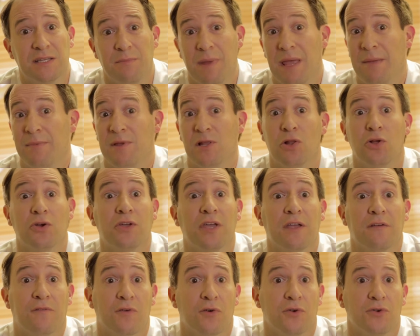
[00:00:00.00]
and maybe
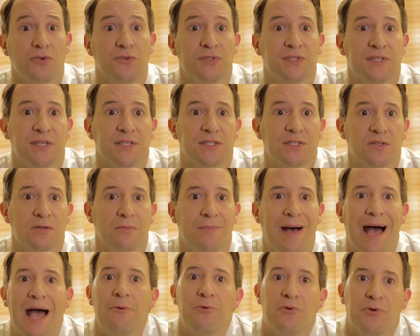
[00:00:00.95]
looking for a new
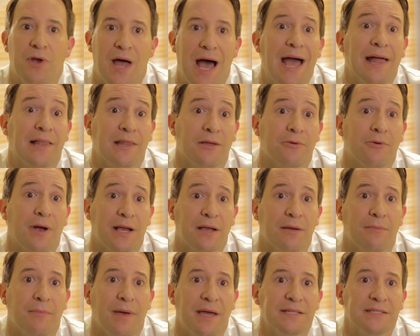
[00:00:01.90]
system, I would highly
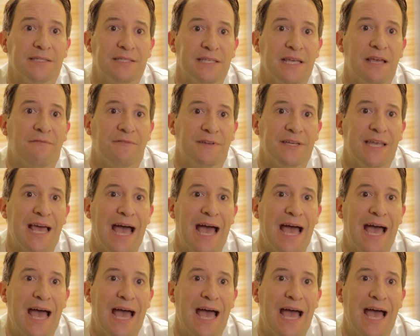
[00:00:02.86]
recommend TF